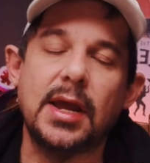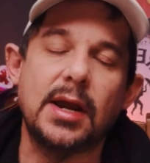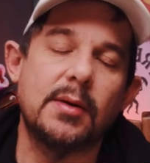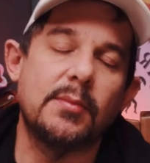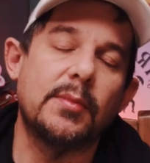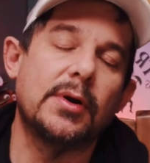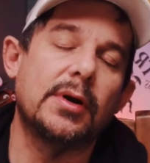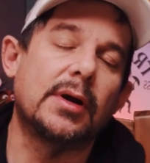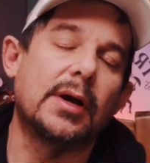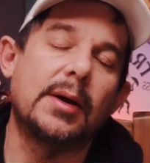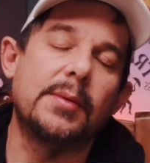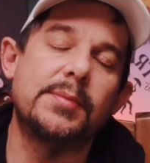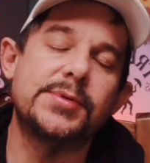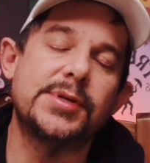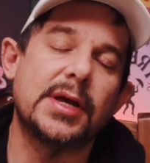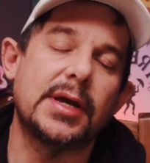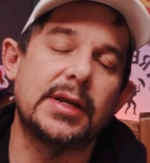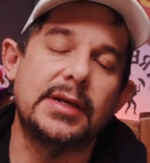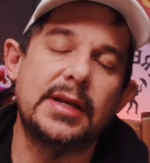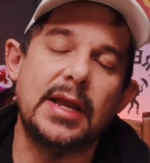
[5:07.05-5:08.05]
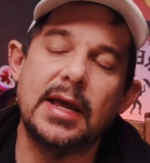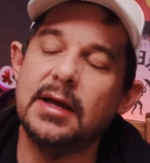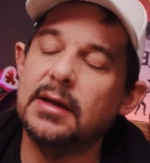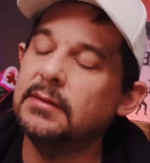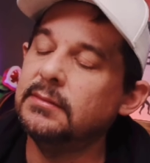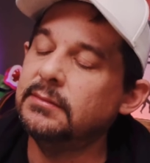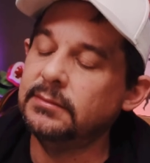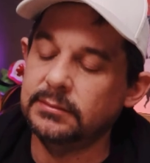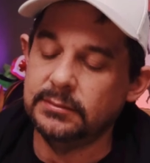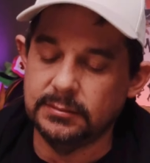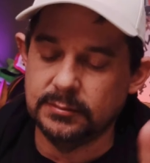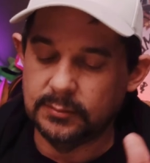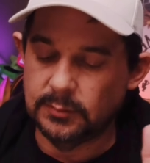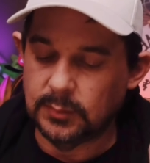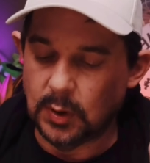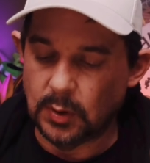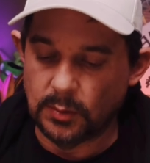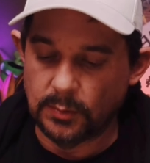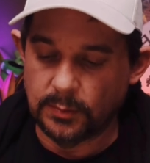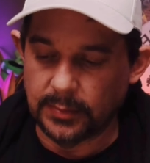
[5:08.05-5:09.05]
camera upside down,
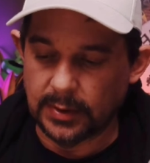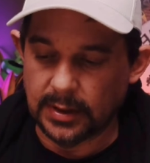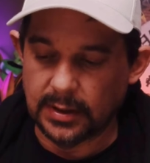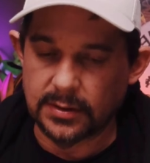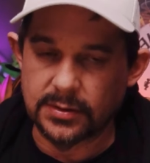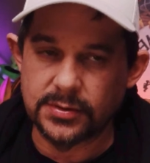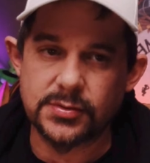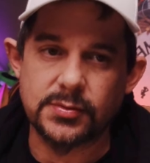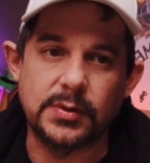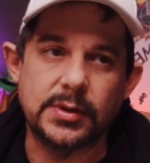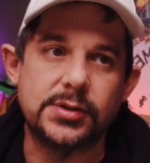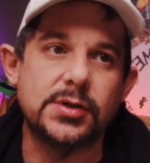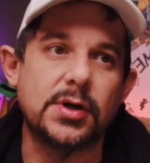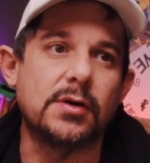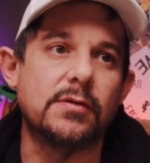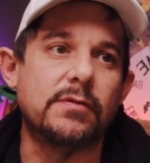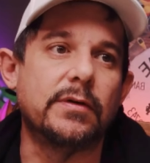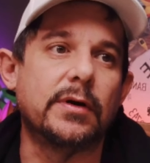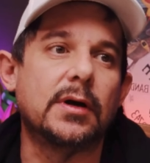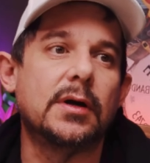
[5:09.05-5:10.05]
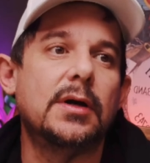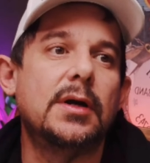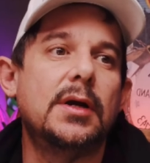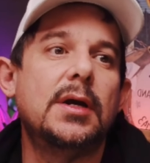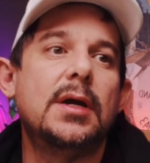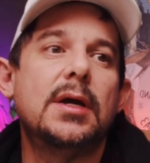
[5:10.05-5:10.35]
boom, it'll switch over.